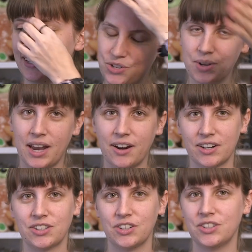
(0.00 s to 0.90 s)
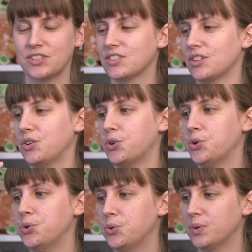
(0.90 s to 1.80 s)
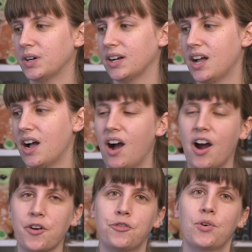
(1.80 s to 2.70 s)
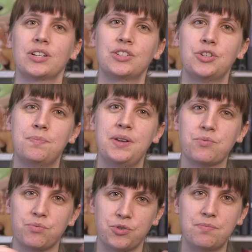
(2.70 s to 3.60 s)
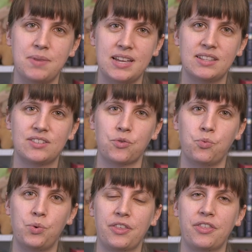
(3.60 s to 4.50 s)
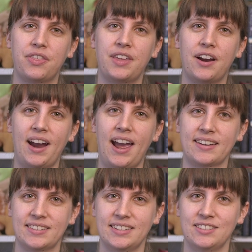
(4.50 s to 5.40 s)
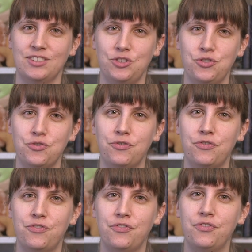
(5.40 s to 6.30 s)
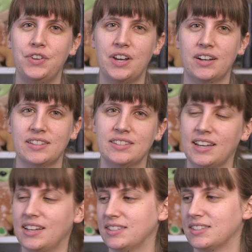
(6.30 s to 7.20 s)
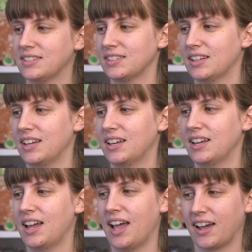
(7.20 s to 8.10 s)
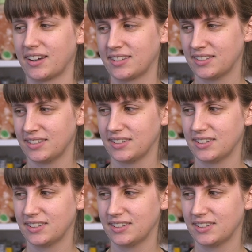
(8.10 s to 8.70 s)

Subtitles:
two characters who are forced to be roommates with their ex's new fiance's ex.